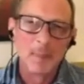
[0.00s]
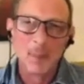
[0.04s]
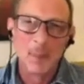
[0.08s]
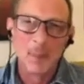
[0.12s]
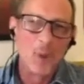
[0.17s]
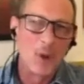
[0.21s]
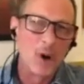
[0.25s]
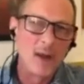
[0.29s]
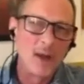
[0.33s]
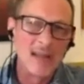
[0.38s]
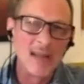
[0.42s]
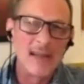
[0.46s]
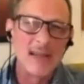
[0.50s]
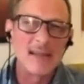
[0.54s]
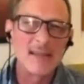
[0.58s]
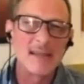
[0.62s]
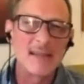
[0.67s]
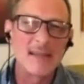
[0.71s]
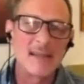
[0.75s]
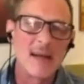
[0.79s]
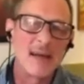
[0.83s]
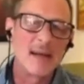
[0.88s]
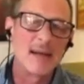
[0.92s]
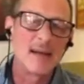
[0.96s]

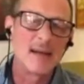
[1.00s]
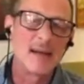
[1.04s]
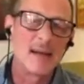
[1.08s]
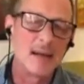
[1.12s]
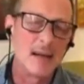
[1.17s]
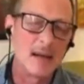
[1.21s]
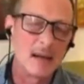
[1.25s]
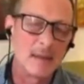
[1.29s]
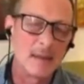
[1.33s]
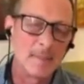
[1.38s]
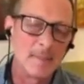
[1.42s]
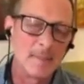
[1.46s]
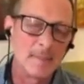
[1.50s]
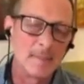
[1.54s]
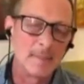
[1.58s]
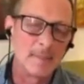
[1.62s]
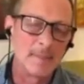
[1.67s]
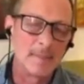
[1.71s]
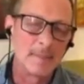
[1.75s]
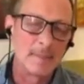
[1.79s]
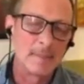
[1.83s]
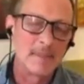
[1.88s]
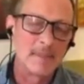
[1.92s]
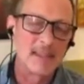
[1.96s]
workings and
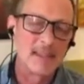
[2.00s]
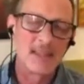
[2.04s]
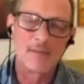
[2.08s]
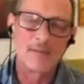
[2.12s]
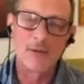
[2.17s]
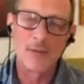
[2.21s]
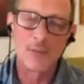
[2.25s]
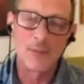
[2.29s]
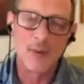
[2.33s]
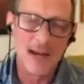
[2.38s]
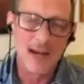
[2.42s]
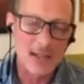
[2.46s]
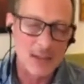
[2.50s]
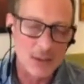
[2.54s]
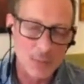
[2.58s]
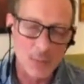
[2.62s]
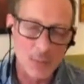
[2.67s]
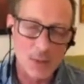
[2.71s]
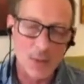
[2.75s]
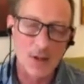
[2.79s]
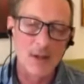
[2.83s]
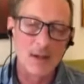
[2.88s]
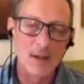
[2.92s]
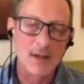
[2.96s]
civil rights
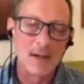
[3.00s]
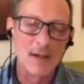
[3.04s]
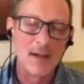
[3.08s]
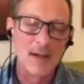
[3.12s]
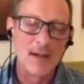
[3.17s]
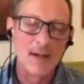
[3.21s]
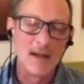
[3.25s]
work.